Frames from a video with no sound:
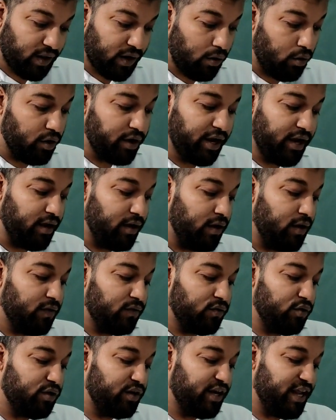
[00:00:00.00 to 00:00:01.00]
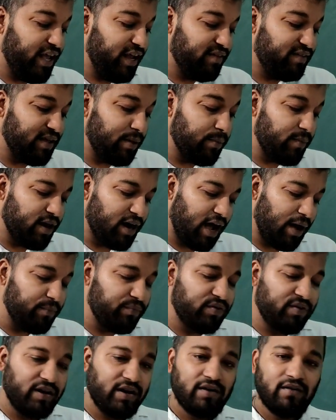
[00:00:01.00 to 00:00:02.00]
Okay, so take some gram
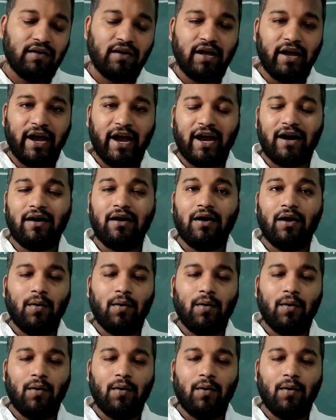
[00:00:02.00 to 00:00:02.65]
seed and